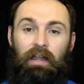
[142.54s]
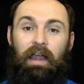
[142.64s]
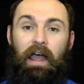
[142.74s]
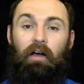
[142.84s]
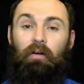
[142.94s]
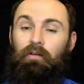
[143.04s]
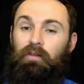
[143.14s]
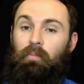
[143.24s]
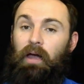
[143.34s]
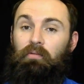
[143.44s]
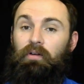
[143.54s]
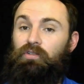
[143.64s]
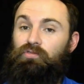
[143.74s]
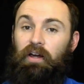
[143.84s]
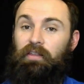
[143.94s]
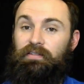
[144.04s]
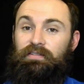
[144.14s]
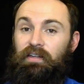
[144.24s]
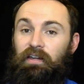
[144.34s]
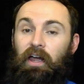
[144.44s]
Now, you might want to try this
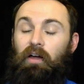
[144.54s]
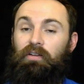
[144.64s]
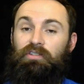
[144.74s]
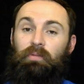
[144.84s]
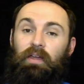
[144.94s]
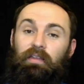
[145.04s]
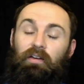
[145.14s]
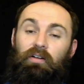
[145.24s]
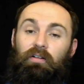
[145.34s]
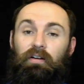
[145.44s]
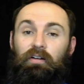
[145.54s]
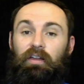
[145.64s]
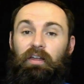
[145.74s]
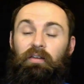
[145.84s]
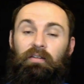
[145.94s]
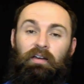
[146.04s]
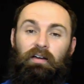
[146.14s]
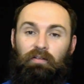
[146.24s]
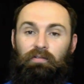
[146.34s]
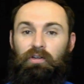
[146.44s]
thing out because you might think, oh, 108
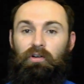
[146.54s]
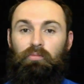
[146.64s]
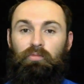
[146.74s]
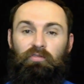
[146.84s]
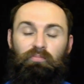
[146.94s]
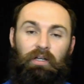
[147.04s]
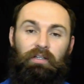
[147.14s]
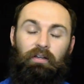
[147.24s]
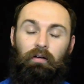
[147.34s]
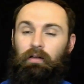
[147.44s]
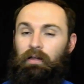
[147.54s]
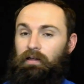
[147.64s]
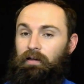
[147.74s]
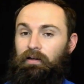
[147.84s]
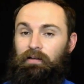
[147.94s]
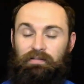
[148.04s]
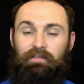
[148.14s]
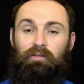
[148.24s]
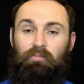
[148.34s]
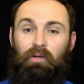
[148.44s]
of a yoga move, big deal. It's
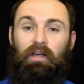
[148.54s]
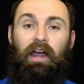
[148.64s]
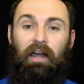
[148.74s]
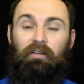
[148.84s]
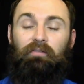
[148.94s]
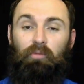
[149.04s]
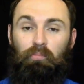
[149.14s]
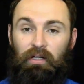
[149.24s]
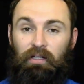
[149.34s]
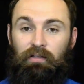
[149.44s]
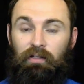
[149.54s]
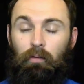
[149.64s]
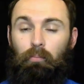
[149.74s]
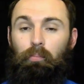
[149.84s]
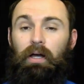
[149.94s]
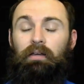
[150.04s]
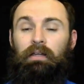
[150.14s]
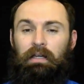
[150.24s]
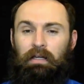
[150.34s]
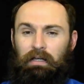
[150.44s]
going to be kind of a big deal. But
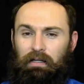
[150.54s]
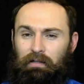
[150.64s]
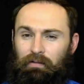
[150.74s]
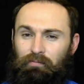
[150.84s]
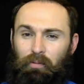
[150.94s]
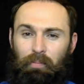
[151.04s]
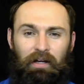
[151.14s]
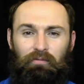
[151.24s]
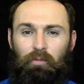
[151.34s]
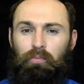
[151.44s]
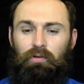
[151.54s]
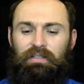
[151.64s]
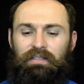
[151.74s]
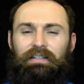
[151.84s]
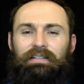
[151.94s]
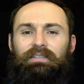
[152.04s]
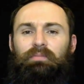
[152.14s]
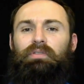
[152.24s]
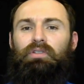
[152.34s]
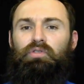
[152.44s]
Rebecca reports that it's
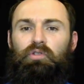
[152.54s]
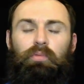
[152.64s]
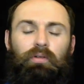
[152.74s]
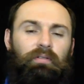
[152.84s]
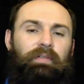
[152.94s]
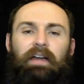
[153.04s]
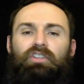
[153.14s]
something doable. In fact,